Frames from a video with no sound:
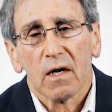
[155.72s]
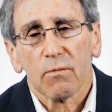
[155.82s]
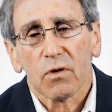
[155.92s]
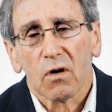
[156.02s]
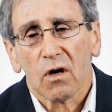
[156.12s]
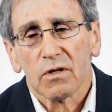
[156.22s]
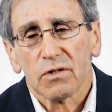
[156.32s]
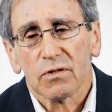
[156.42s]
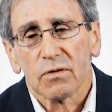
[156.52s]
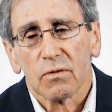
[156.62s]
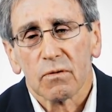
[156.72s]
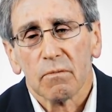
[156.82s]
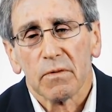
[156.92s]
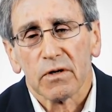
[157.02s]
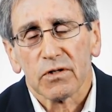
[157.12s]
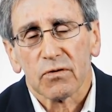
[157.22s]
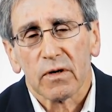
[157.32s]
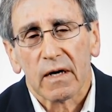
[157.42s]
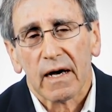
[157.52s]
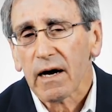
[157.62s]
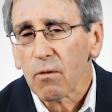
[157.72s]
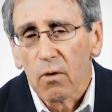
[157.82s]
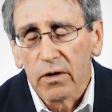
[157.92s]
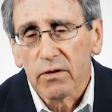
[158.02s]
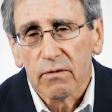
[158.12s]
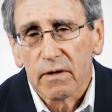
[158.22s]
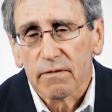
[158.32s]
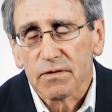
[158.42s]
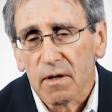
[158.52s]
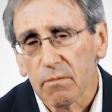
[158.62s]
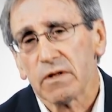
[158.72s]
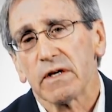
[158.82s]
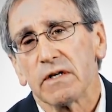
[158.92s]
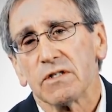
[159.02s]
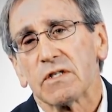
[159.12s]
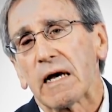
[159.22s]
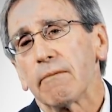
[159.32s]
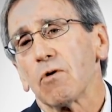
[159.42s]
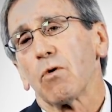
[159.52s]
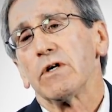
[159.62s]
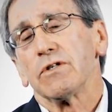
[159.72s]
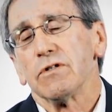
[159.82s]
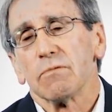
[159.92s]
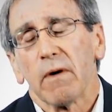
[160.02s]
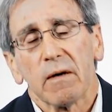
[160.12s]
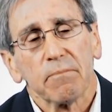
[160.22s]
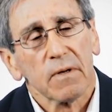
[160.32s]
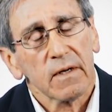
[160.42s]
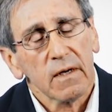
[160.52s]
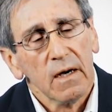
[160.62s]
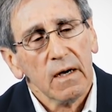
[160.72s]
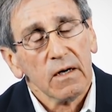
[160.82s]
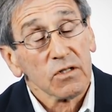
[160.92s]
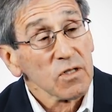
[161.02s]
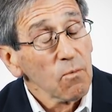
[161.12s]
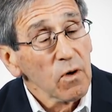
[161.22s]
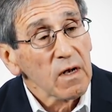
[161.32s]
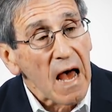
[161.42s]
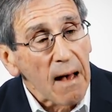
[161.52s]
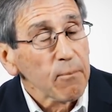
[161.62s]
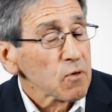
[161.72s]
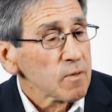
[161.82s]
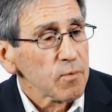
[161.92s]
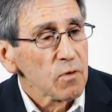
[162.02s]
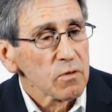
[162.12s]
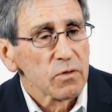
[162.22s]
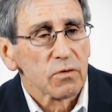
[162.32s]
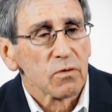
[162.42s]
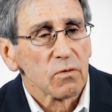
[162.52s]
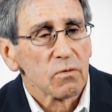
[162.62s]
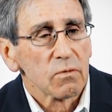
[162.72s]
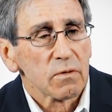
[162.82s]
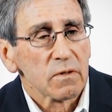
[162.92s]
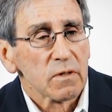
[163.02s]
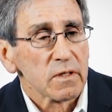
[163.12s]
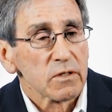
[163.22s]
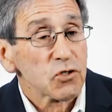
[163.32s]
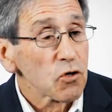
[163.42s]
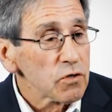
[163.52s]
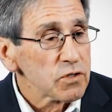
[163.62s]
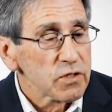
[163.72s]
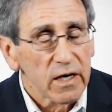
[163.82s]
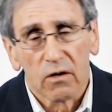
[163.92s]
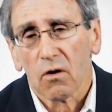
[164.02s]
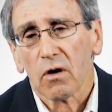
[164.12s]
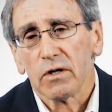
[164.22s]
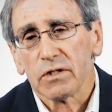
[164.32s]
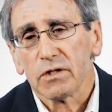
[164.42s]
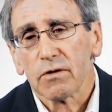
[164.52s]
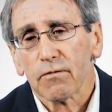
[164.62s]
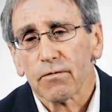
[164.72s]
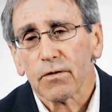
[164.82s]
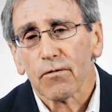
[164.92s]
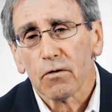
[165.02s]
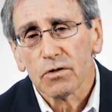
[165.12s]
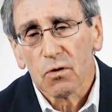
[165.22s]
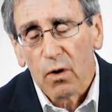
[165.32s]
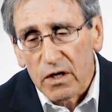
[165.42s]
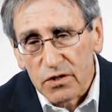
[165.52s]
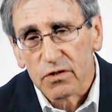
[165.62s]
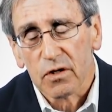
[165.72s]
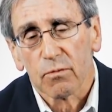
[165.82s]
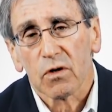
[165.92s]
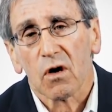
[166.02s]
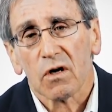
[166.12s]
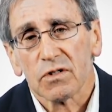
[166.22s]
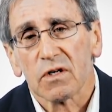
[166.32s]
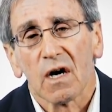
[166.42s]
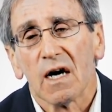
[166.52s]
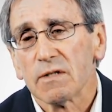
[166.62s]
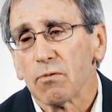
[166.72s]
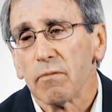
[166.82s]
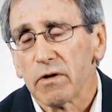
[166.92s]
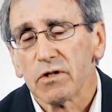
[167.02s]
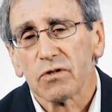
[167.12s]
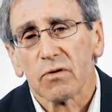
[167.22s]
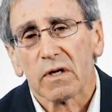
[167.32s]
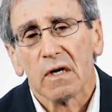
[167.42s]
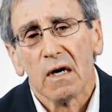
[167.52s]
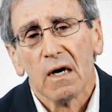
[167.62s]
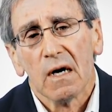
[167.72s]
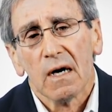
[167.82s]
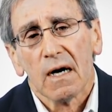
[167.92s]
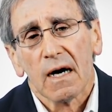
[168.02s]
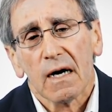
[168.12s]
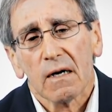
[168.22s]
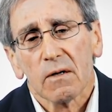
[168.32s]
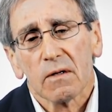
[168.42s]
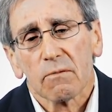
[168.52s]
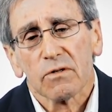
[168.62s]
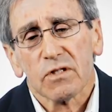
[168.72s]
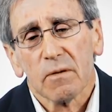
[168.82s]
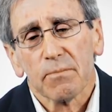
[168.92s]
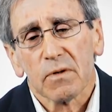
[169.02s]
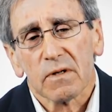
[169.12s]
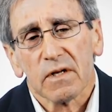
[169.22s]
in regards to ministry. And I wonder if some of these same questions might be somewhat applicable to the church at large. And the first question in regards to gospel ministry was simply